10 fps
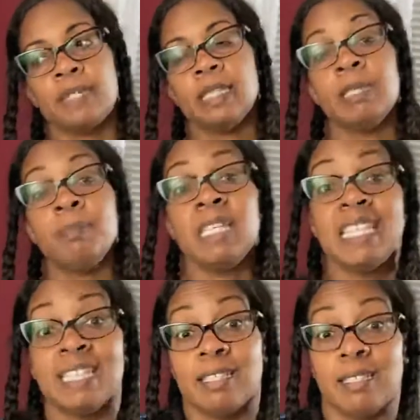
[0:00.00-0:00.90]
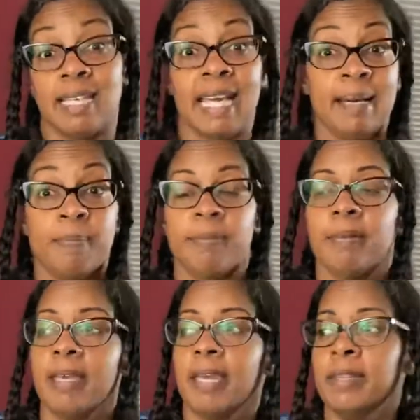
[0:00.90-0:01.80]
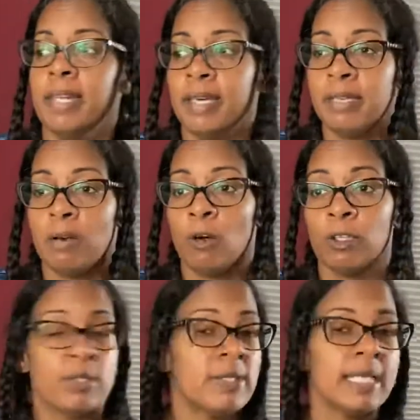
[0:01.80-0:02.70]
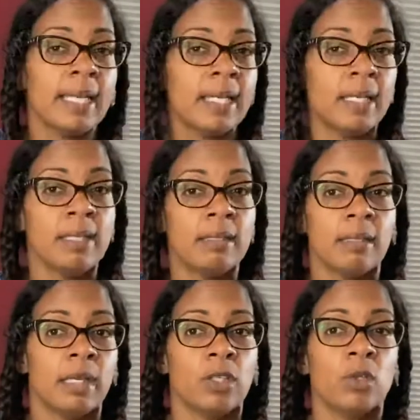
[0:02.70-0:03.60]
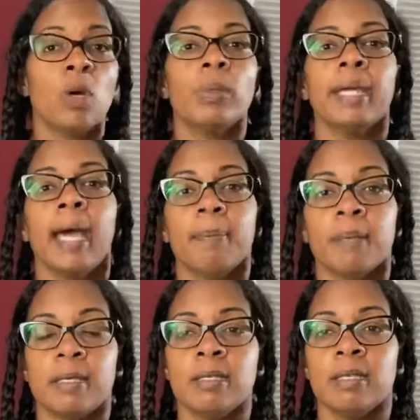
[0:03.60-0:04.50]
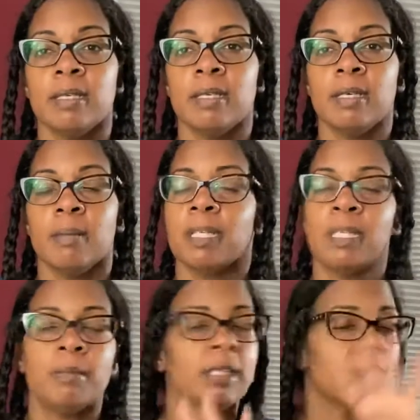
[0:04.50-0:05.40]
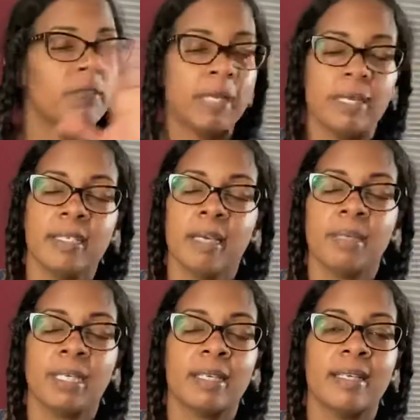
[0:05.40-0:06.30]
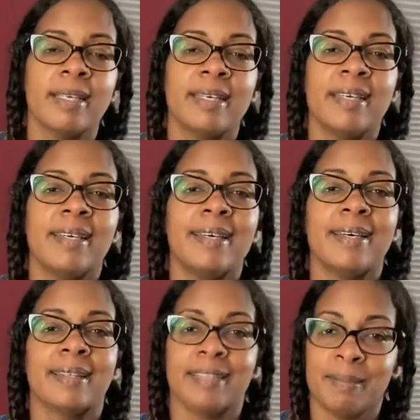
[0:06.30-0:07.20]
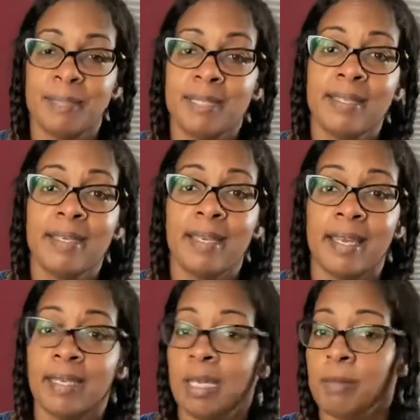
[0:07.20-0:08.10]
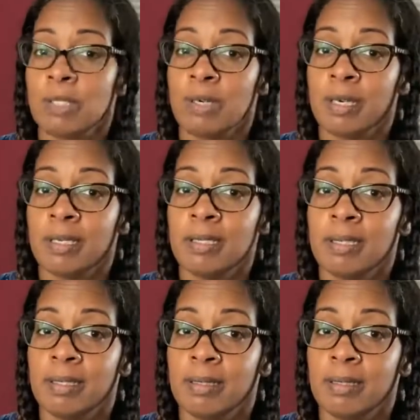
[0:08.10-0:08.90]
Libby app, and then all of a sudden, I don't know what happened, but in the middle of a pandemic, Libby and Amazon